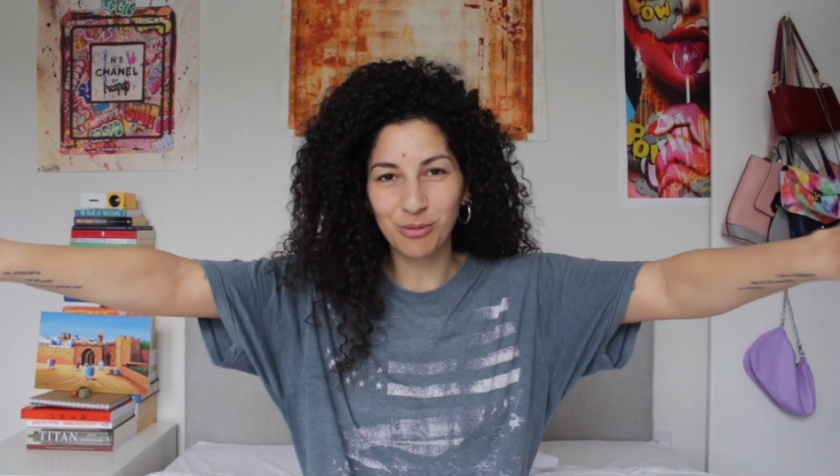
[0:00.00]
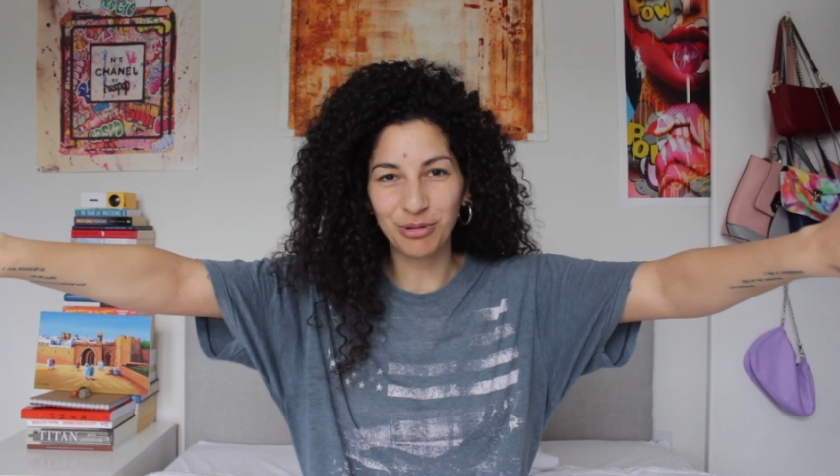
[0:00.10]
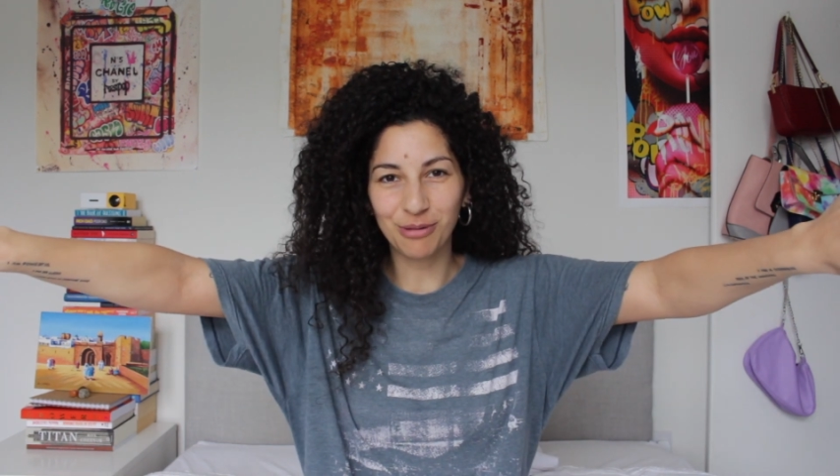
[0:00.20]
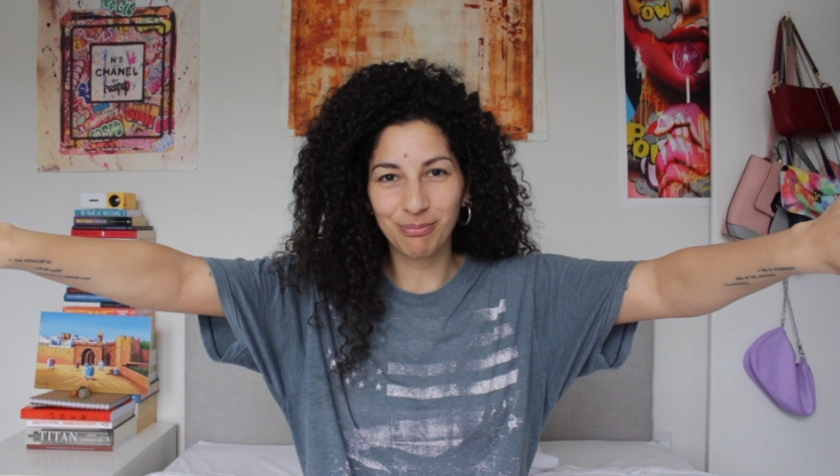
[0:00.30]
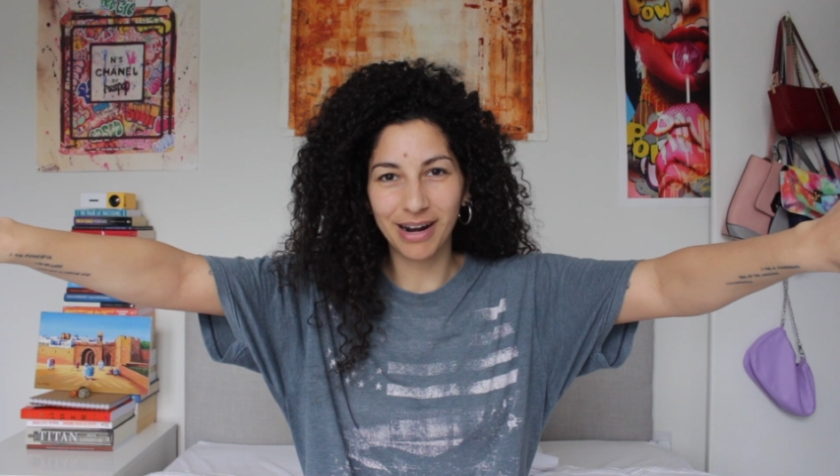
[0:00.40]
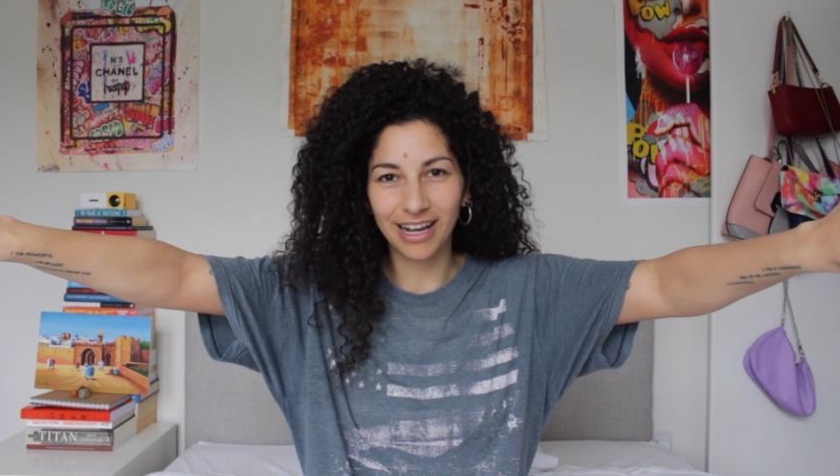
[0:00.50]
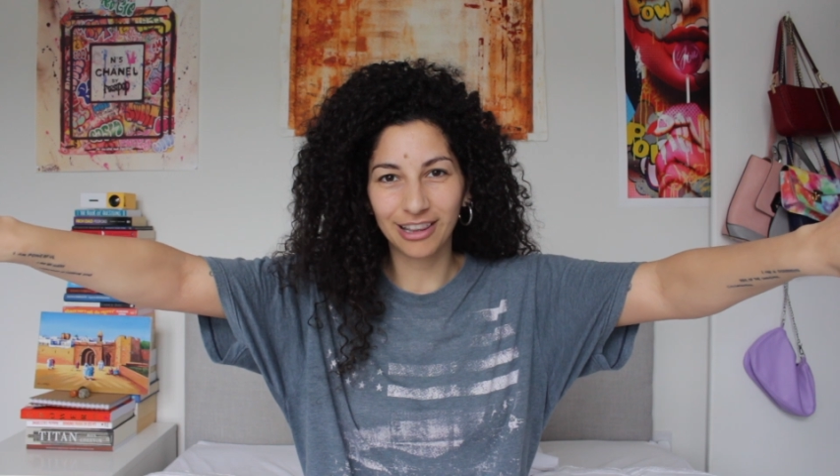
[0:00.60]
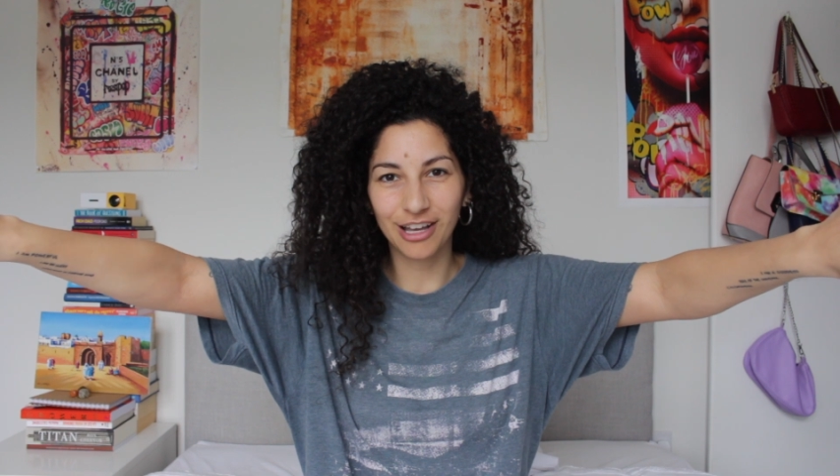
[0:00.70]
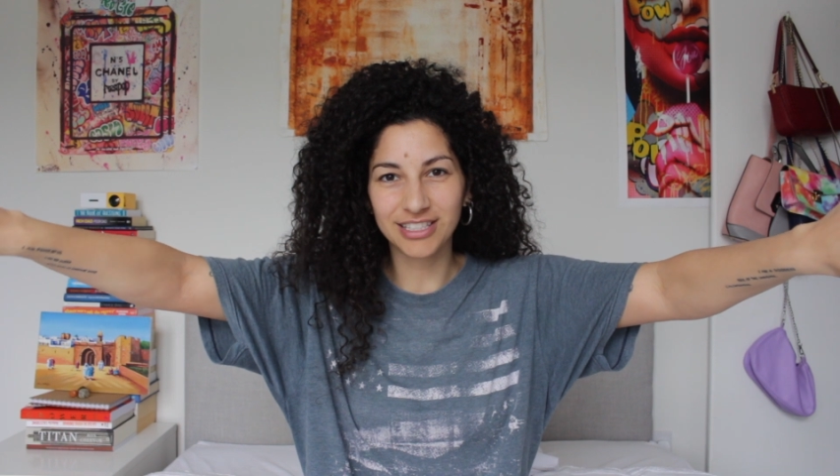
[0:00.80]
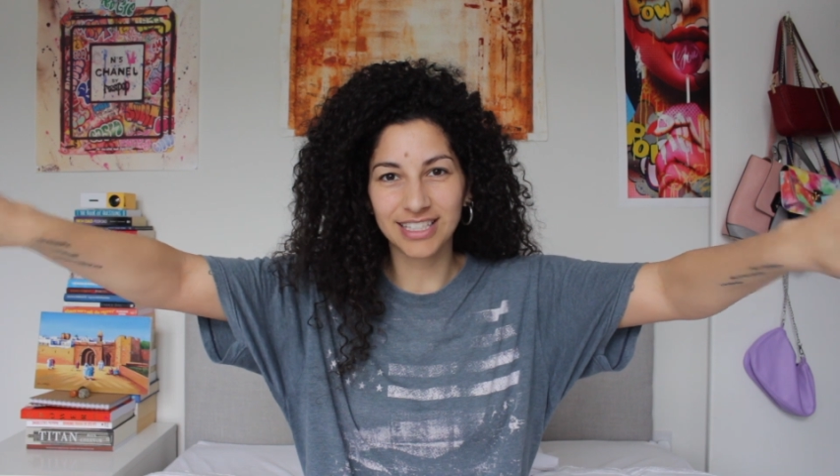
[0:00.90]
open up my
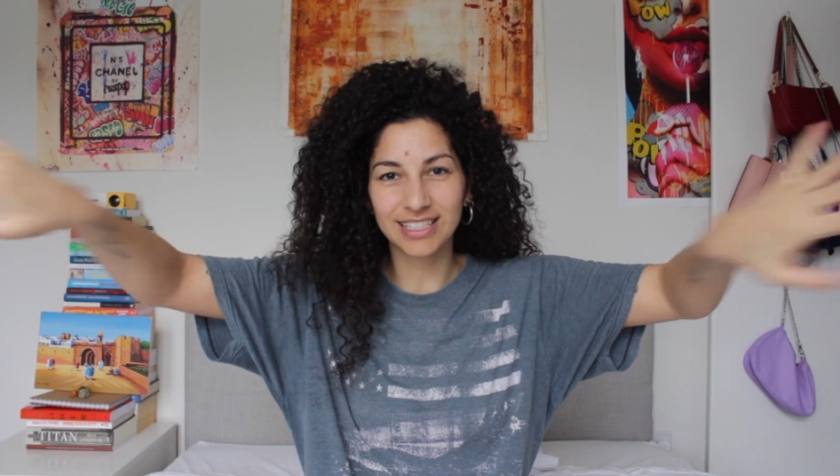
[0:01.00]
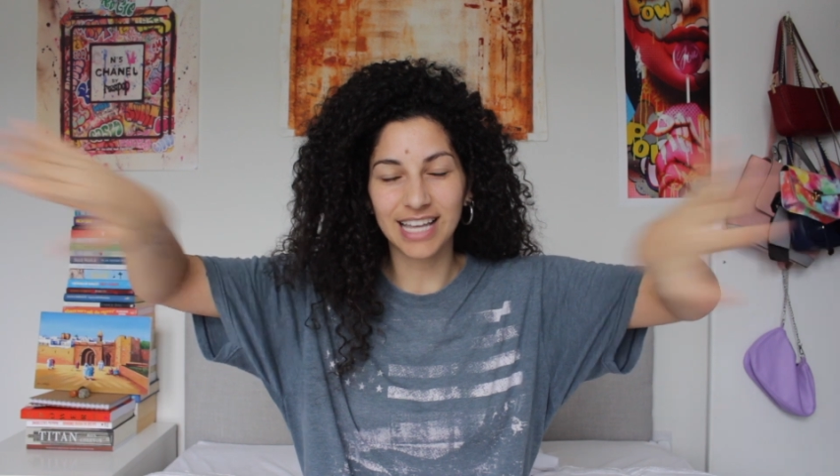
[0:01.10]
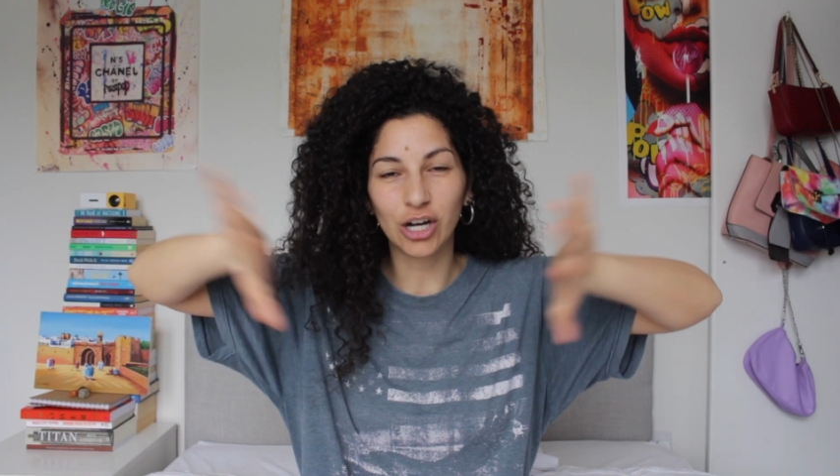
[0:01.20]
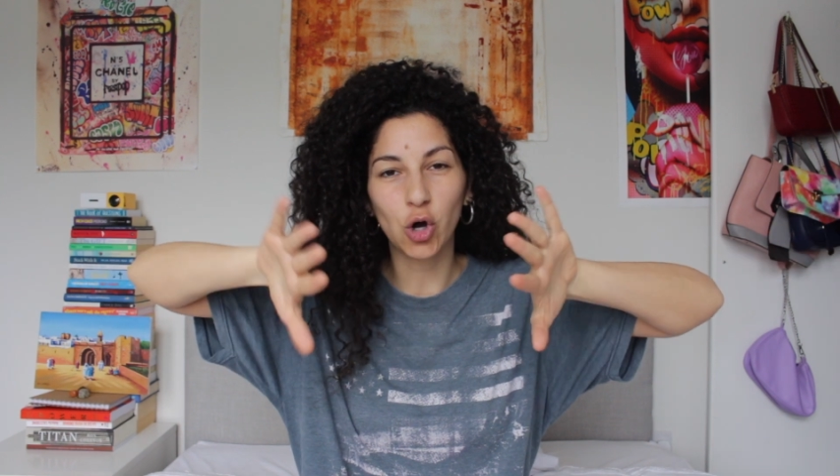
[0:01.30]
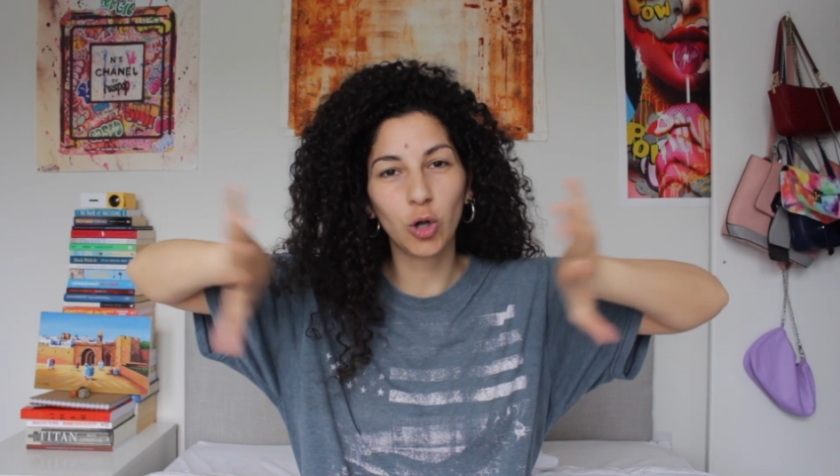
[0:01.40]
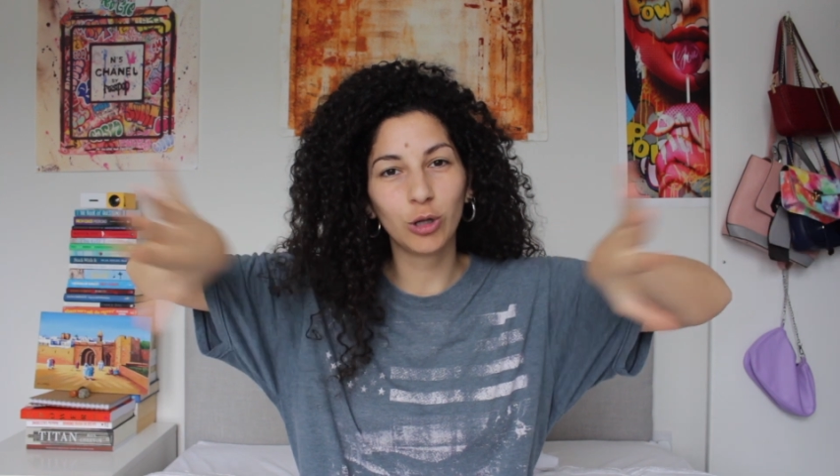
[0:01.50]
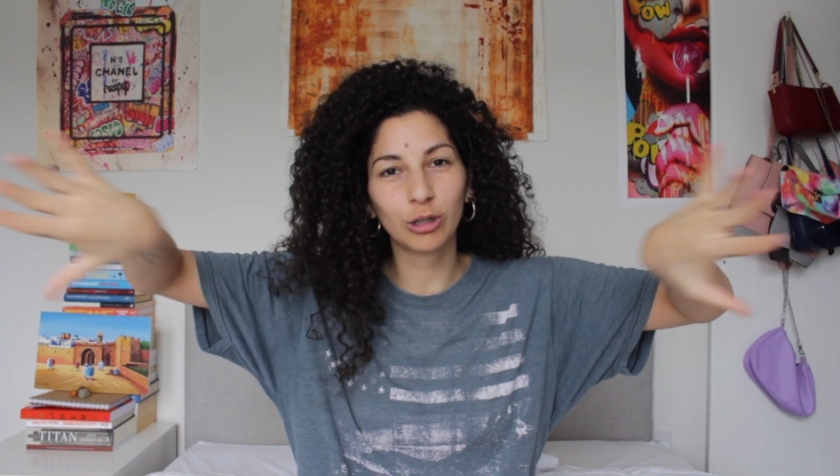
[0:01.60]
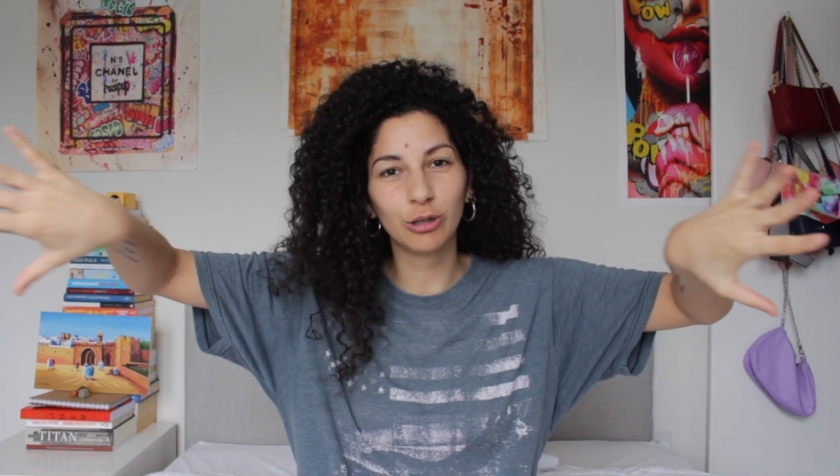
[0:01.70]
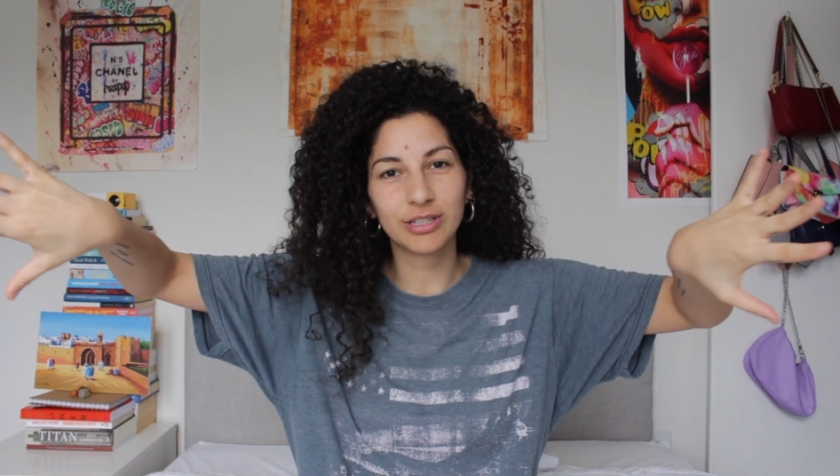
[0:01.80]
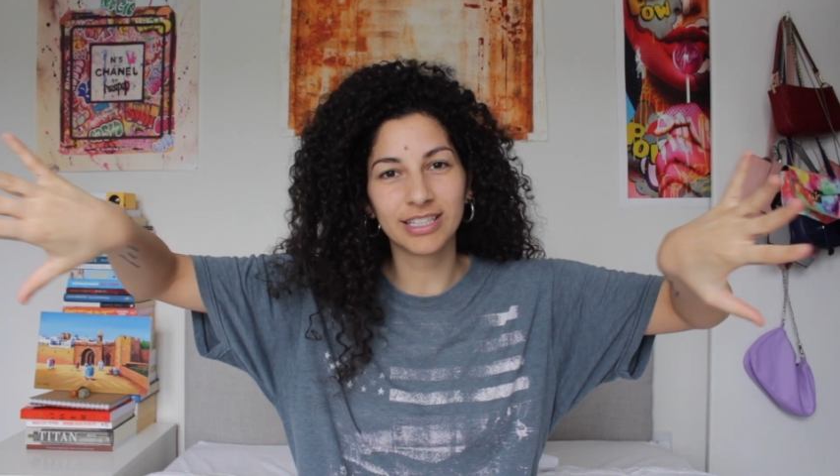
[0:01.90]
closet like all the
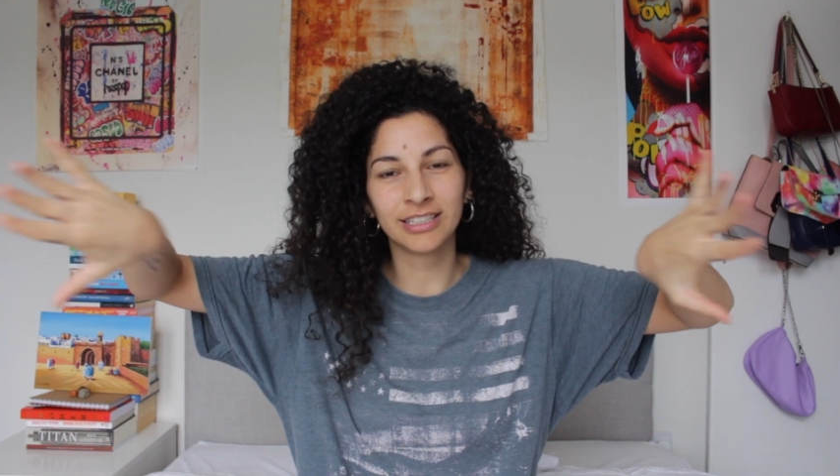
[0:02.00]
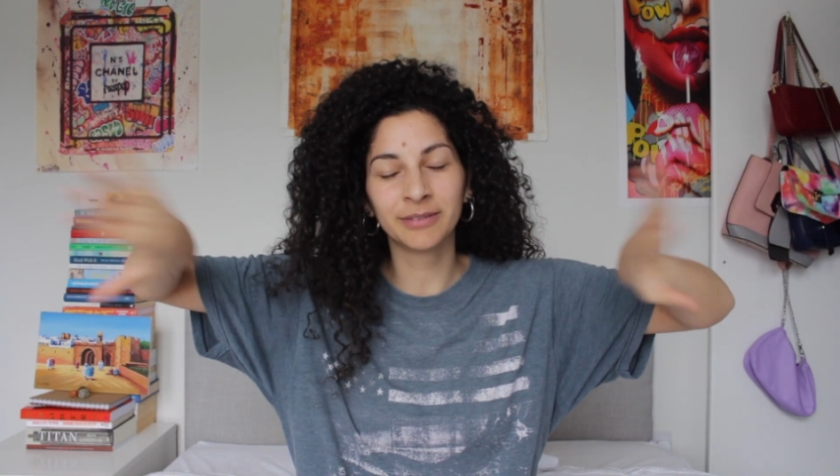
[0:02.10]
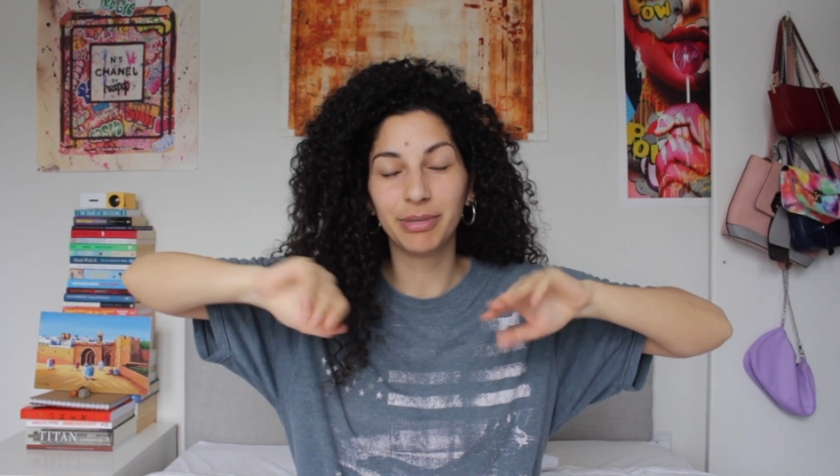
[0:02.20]
clothing